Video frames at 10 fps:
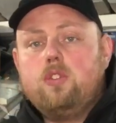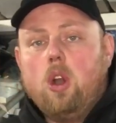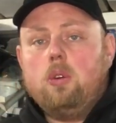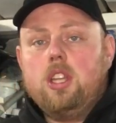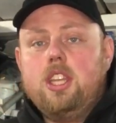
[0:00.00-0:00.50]

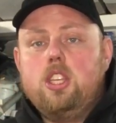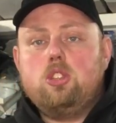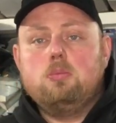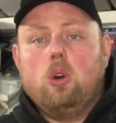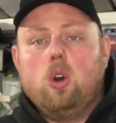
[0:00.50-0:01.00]
got one of these
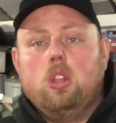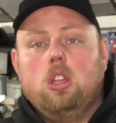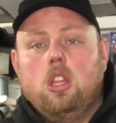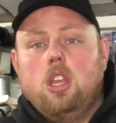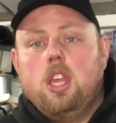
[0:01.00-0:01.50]
small
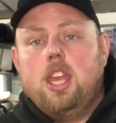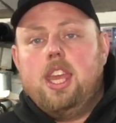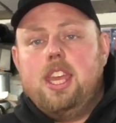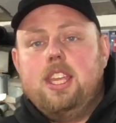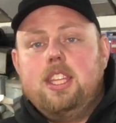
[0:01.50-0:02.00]

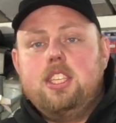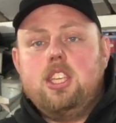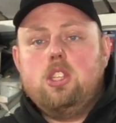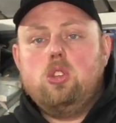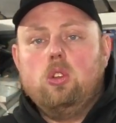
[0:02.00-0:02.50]

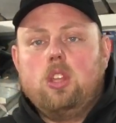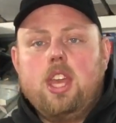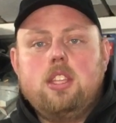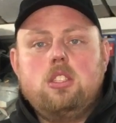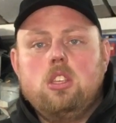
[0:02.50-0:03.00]
EDC
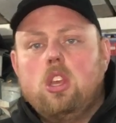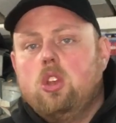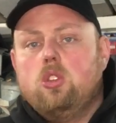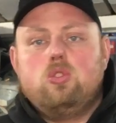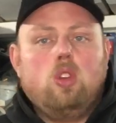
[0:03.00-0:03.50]
toolkits,
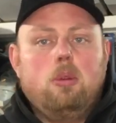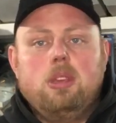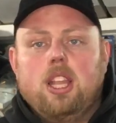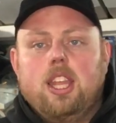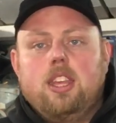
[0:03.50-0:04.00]
drop
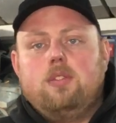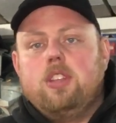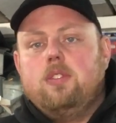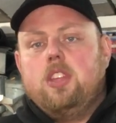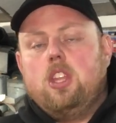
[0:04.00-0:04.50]
me a link for
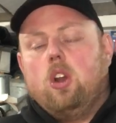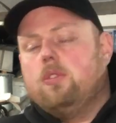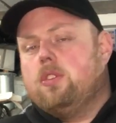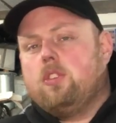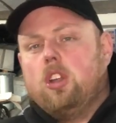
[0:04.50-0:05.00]
the video
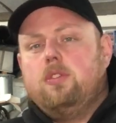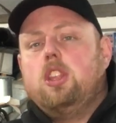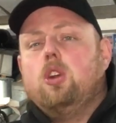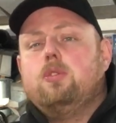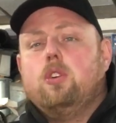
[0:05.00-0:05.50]
if you've got a
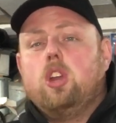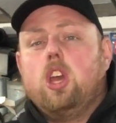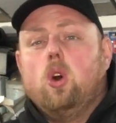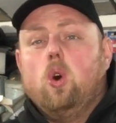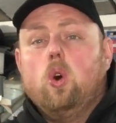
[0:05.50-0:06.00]
video for
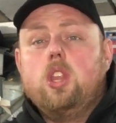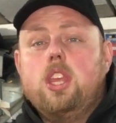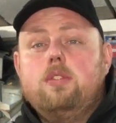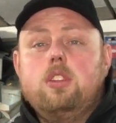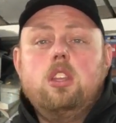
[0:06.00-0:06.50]
it, or
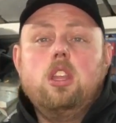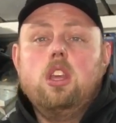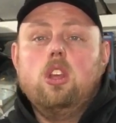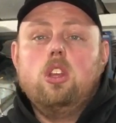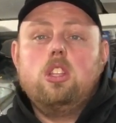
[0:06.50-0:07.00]
even
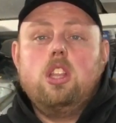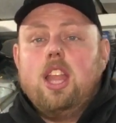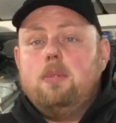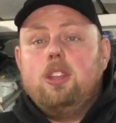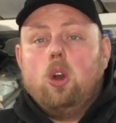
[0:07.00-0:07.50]

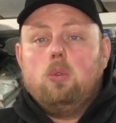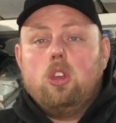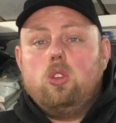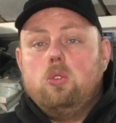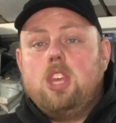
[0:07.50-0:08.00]
let me know
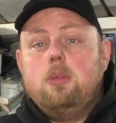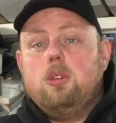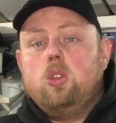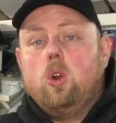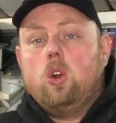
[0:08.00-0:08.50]
what you keep
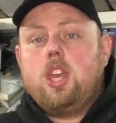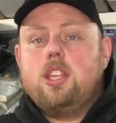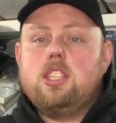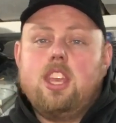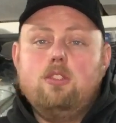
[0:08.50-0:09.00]
in your
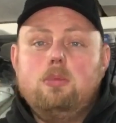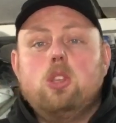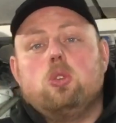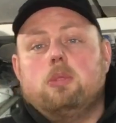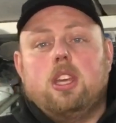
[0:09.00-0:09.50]
kit to give me
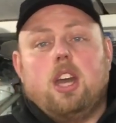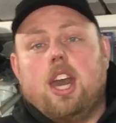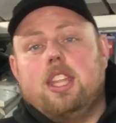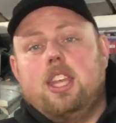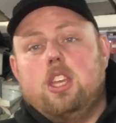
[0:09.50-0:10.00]
some
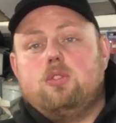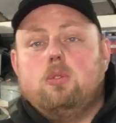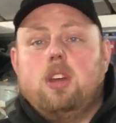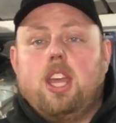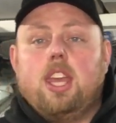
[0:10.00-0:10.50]
ideas
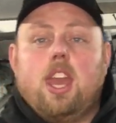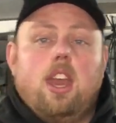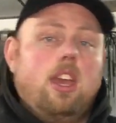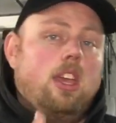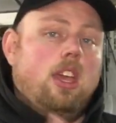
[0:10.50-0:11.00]
for when I
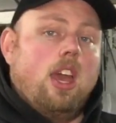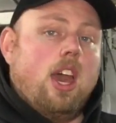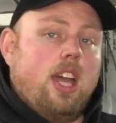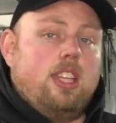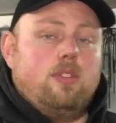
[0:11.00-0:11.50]
get
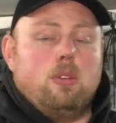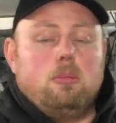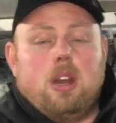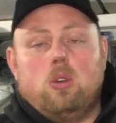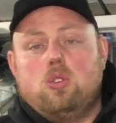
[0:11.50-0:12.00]
a different
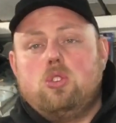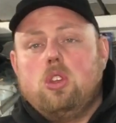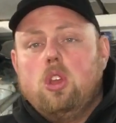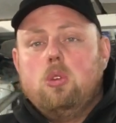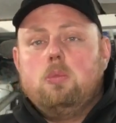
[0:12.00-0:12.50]
pouch
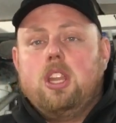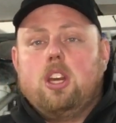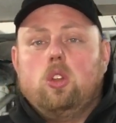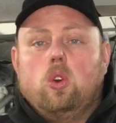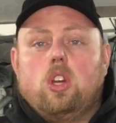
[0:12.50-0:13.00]
where I
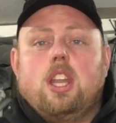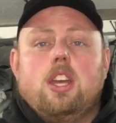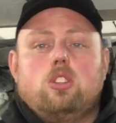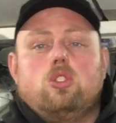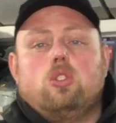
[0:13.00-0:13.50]
can
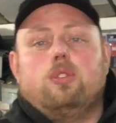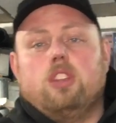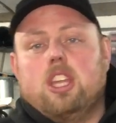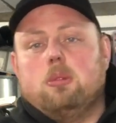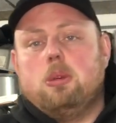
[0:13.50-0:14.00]
organise the stuff a
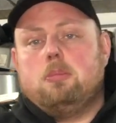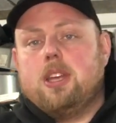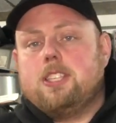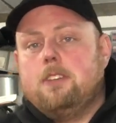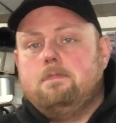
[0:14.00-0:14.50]
little bit
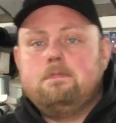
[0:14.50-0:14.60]
better.